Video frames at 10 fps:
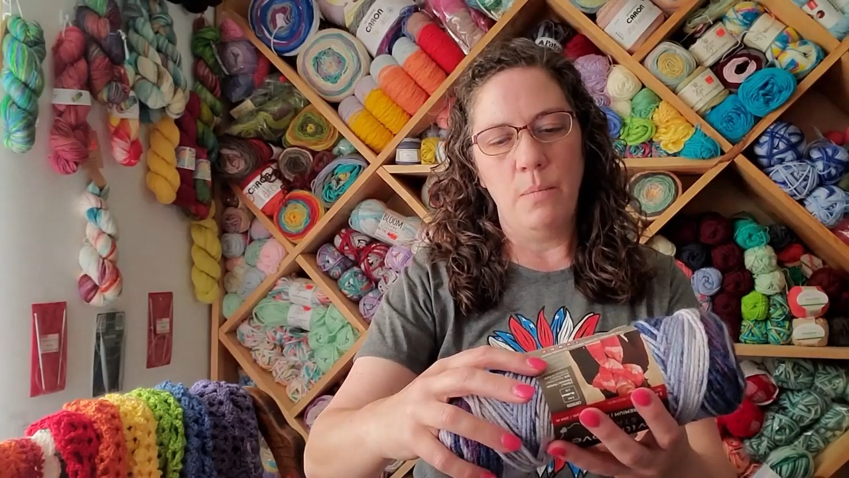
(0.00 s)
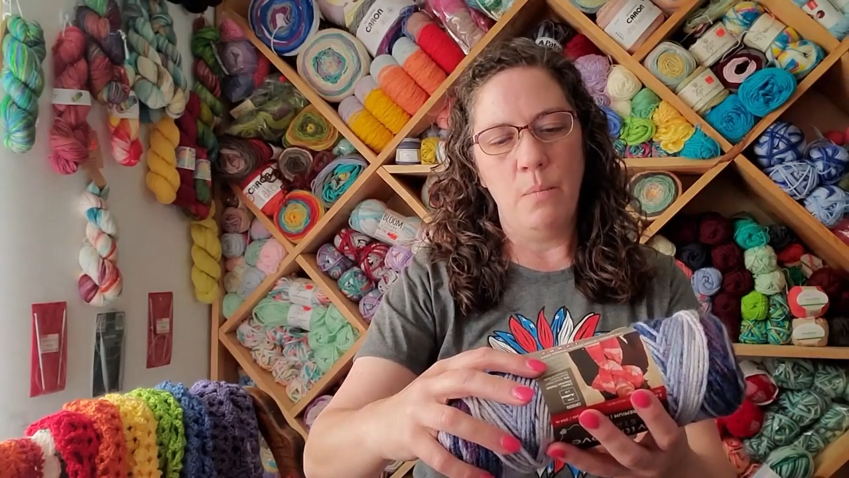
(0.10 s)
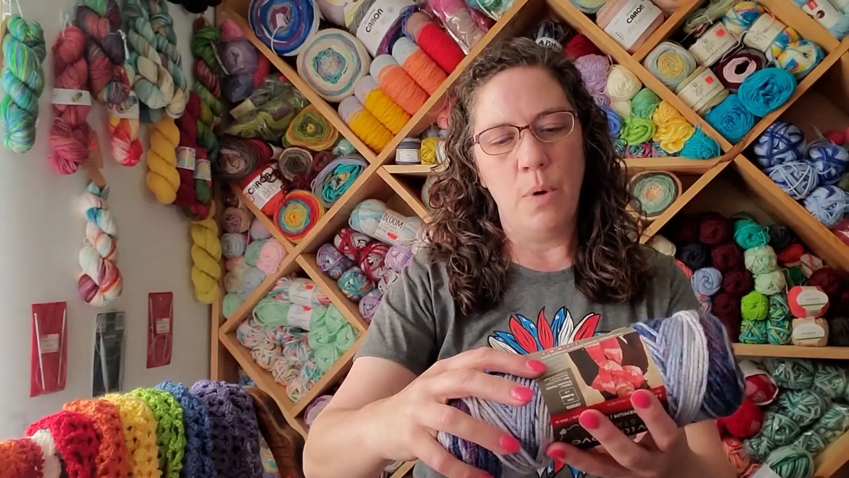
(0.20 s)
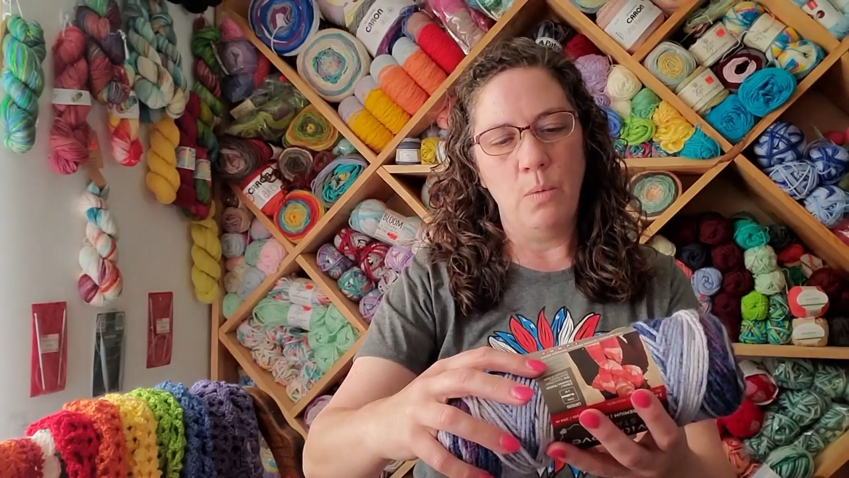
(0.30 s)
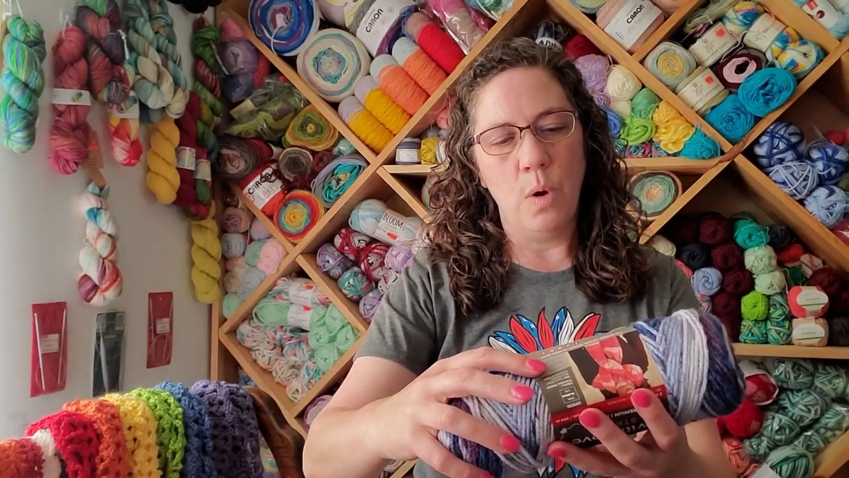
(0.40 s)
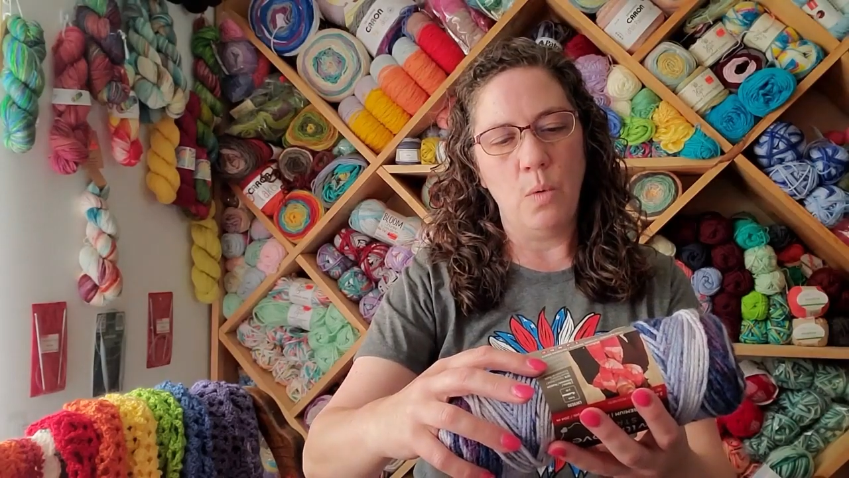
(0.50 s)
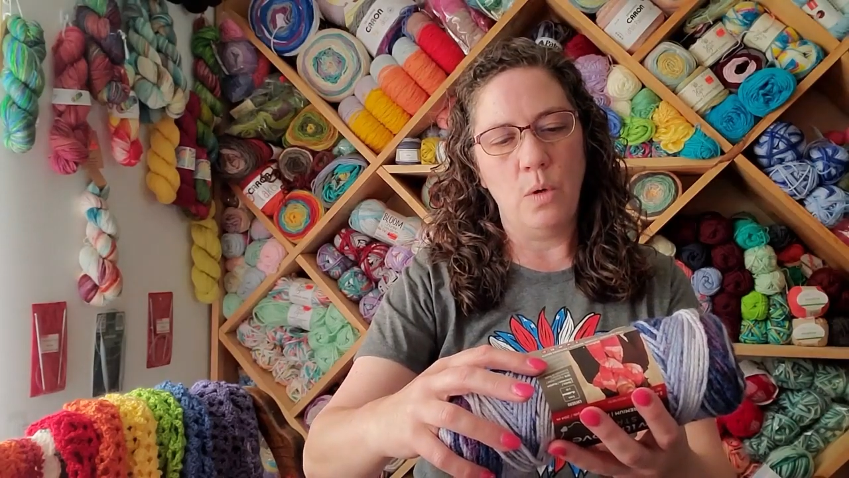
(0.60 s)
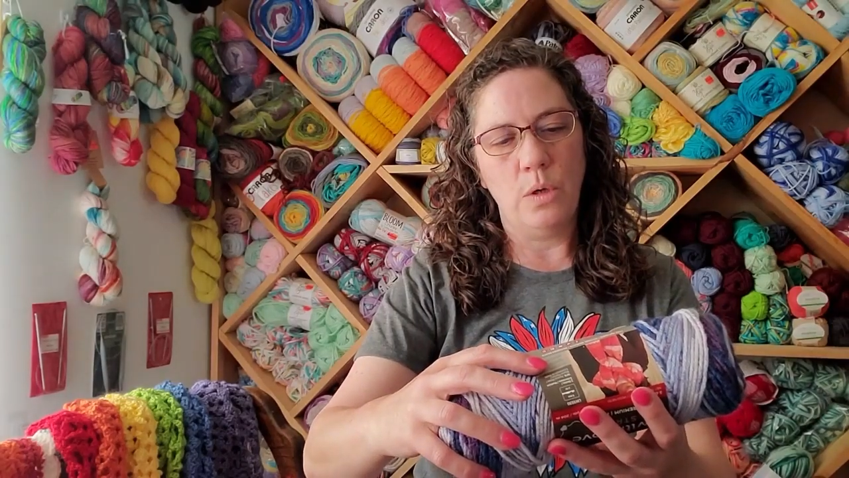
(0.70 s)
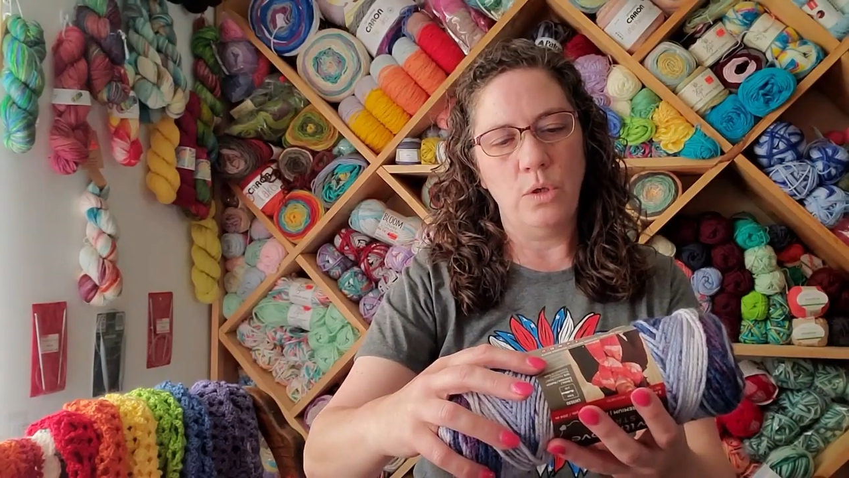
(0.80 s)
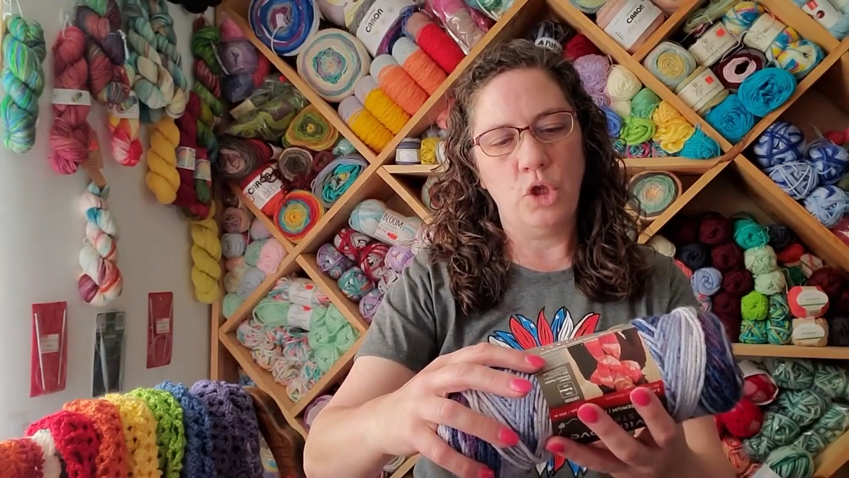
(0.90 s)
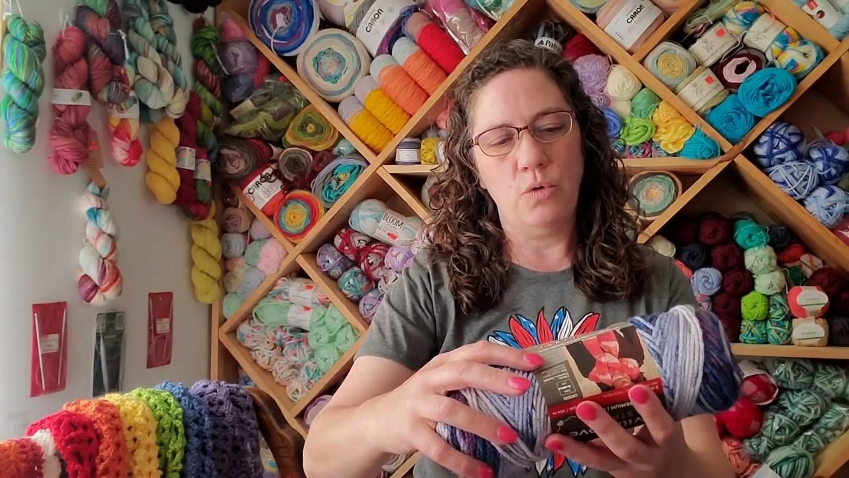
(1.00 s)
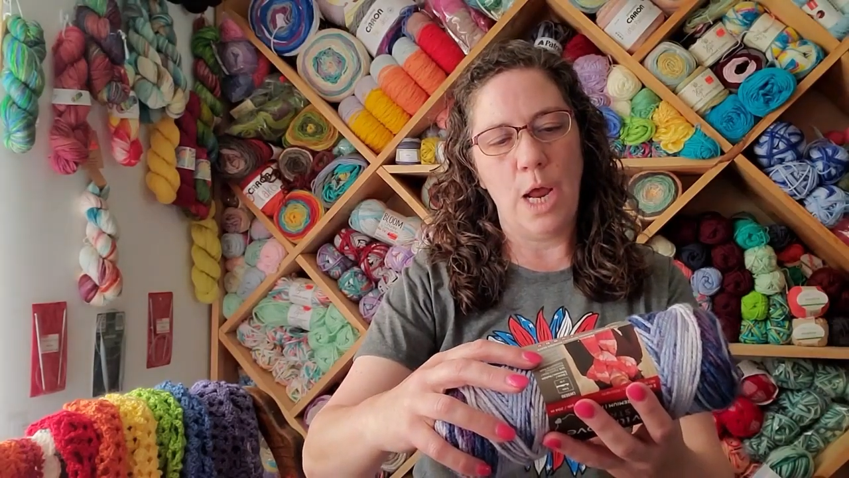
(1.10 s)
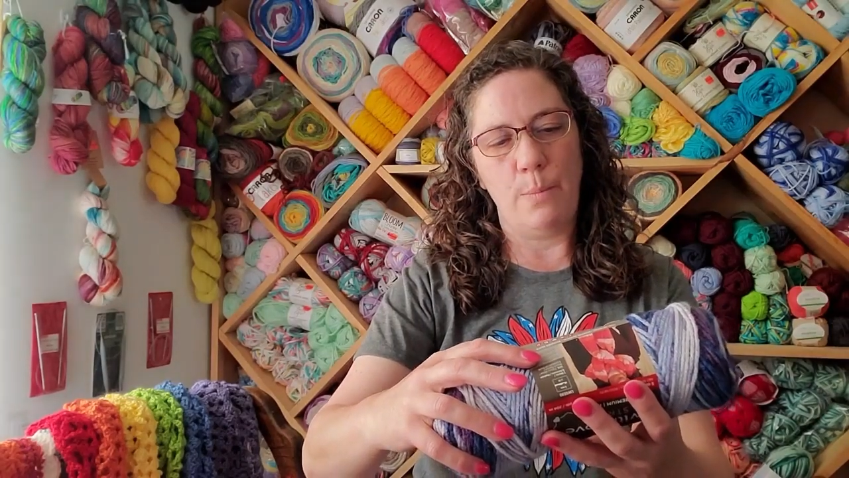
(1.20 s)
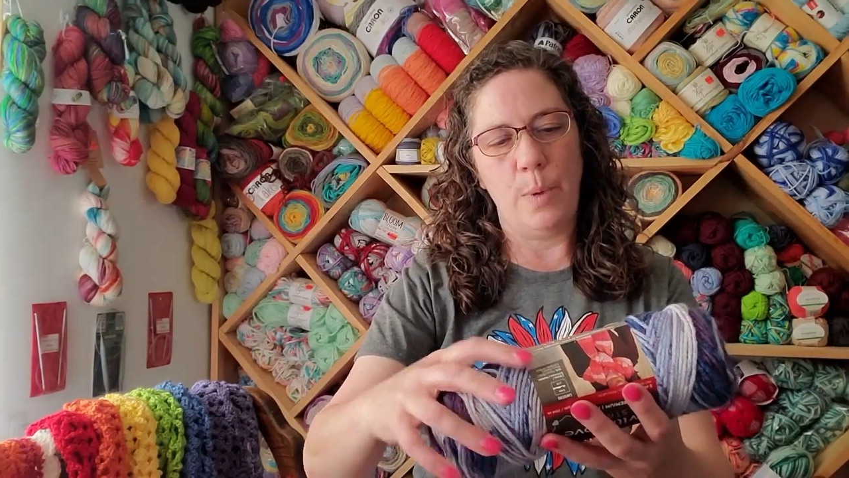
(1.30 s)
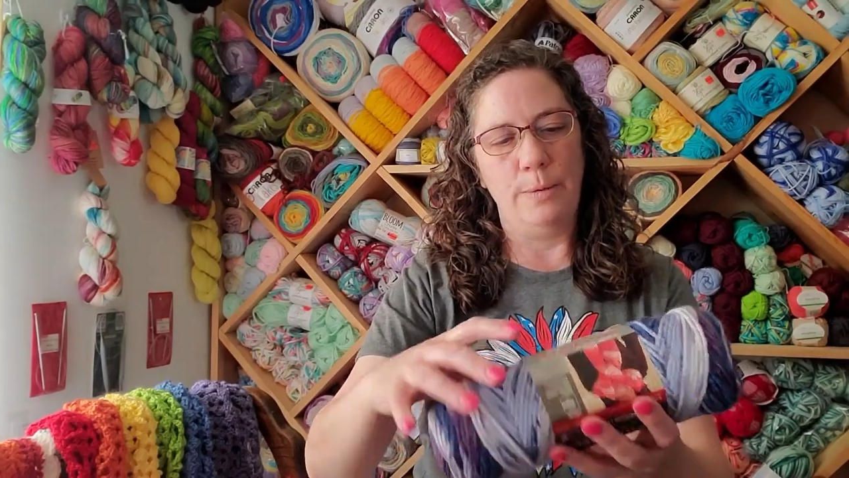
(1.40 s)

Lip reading: Baroque Stripe.